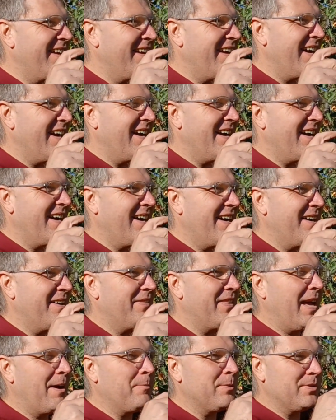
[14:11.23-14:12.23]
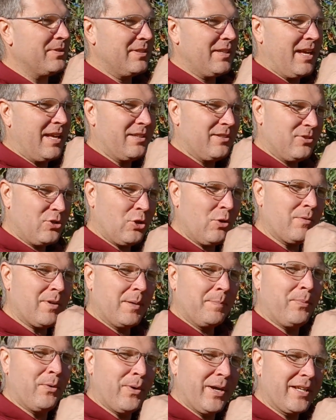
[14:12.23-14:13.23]
That was that choker
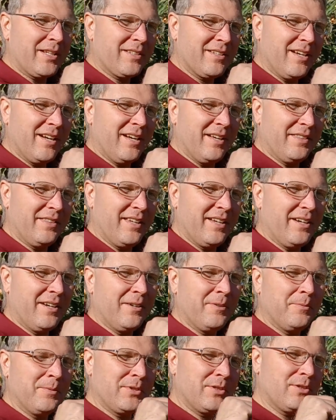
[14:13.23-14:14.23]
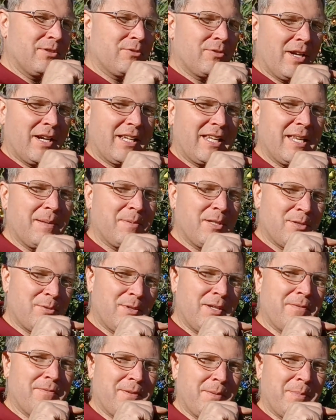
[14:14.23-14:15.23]
point on there, was to try to keep the
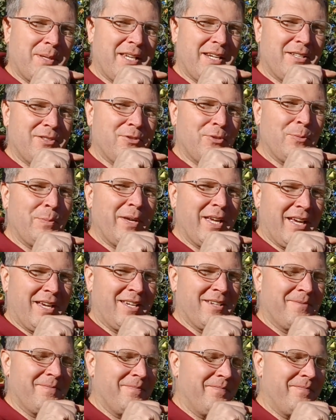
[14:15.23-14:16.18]
tree from getting too big.